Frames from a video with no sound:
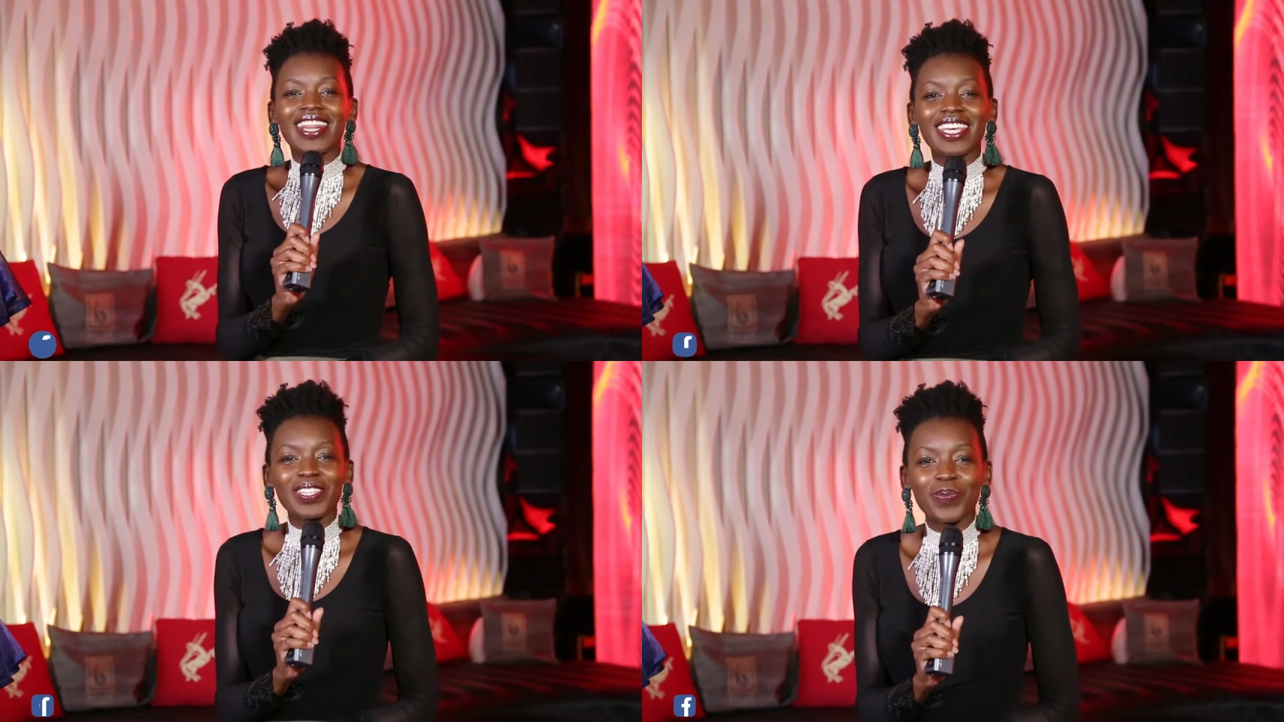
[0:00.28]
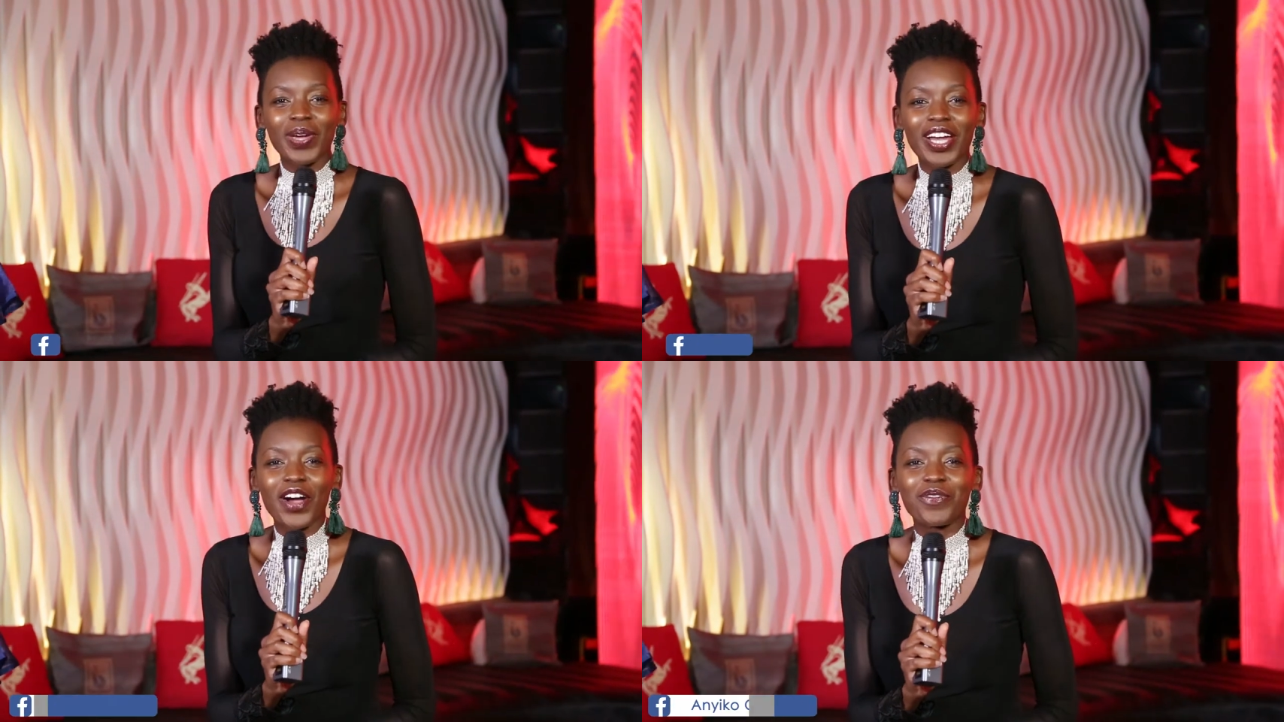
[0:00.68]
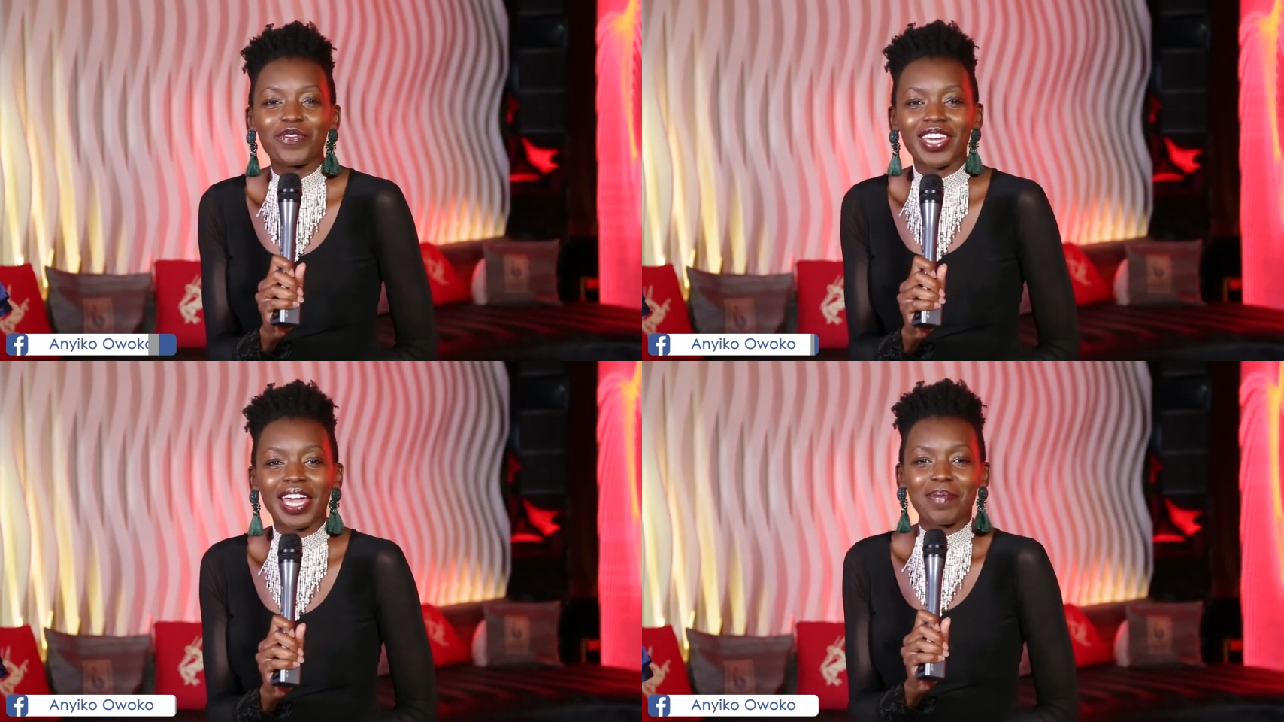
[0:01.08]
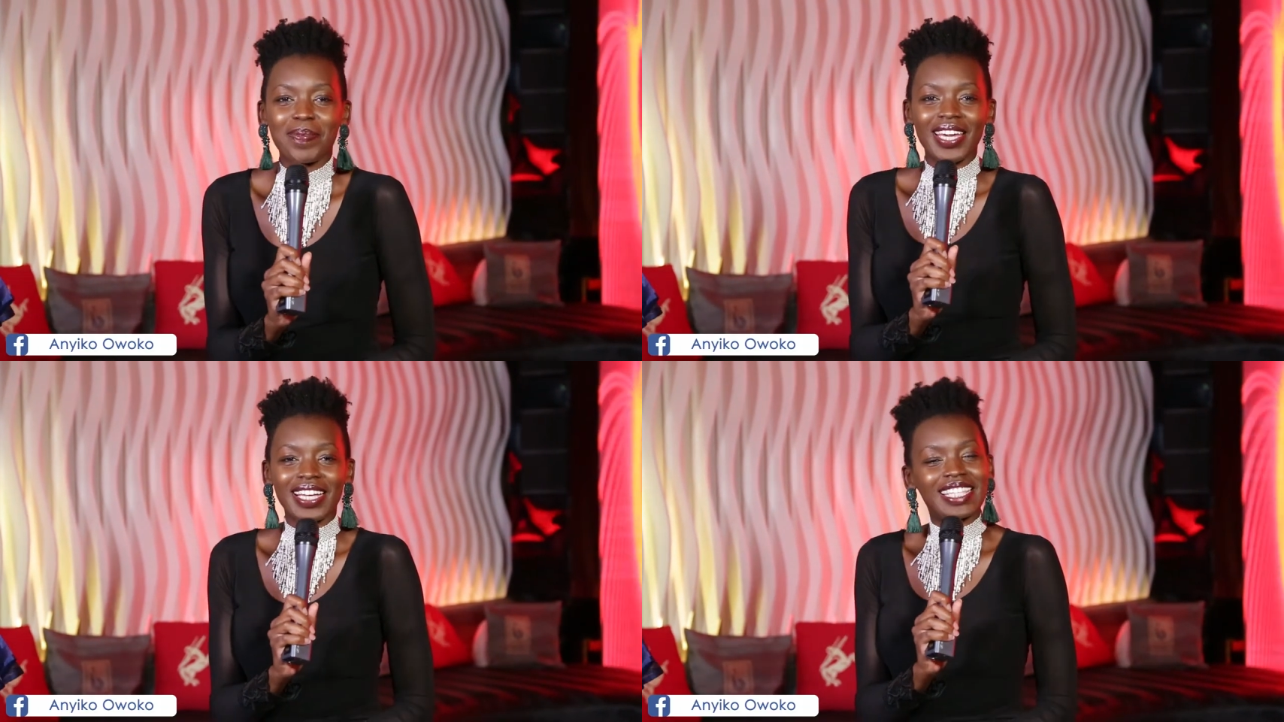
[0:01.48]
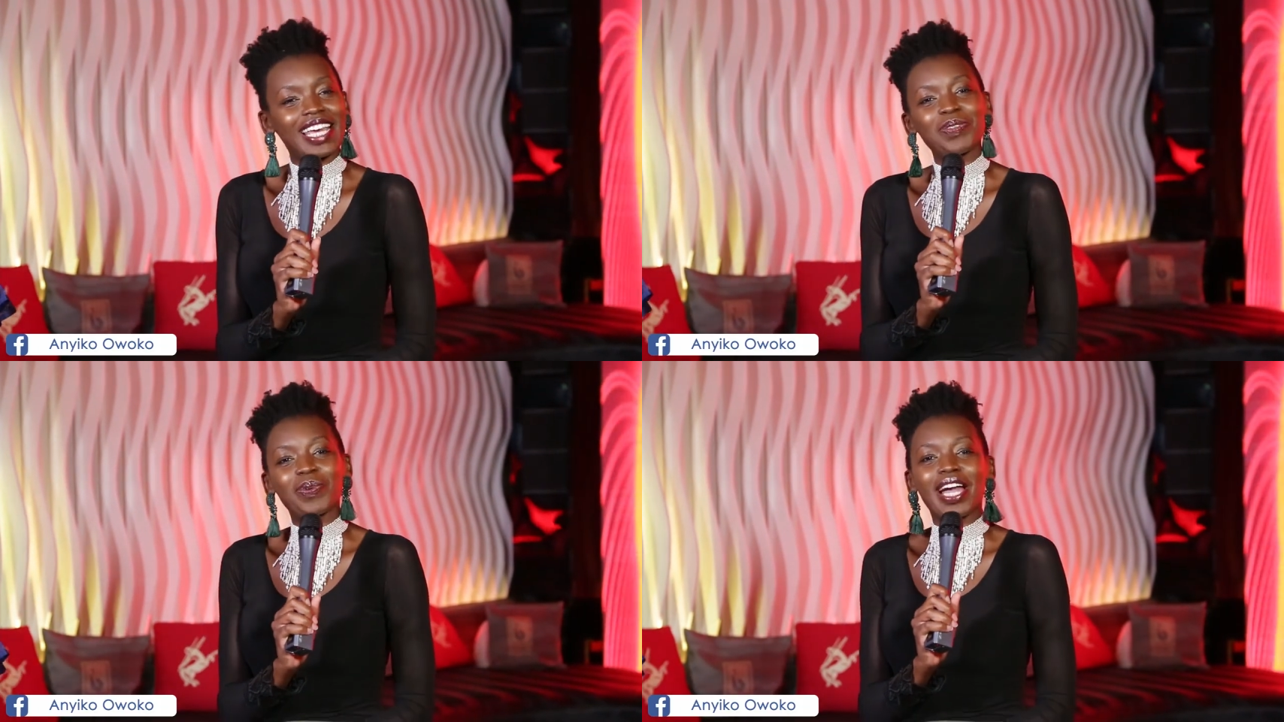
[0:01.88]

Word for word: This week on VAP Access,